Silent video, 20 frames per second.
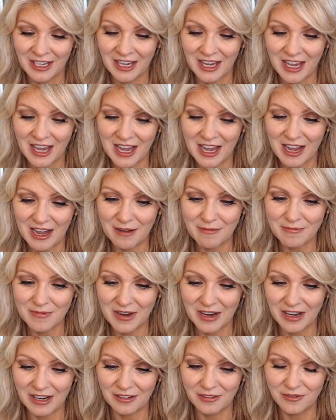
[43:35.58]
a
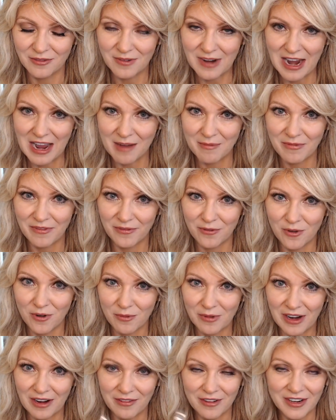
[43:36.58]
wrap for
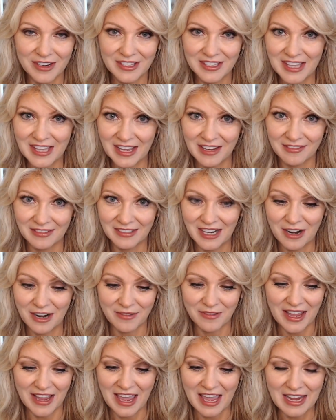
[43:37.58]
whatever is that, you know,
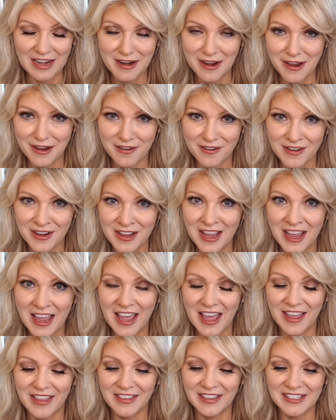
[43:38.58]
that hangnail,
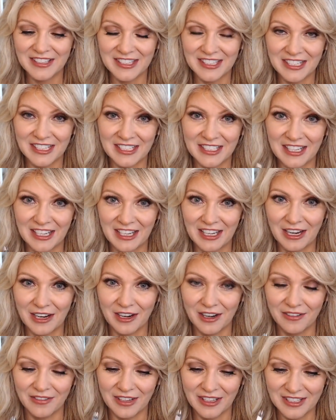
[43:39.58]
and this is going to take
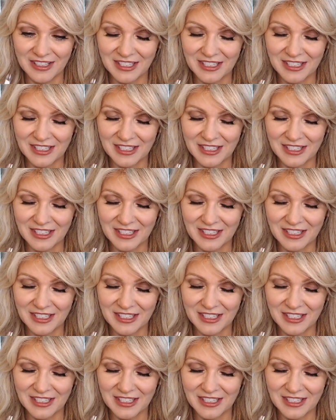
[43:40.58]
care of it.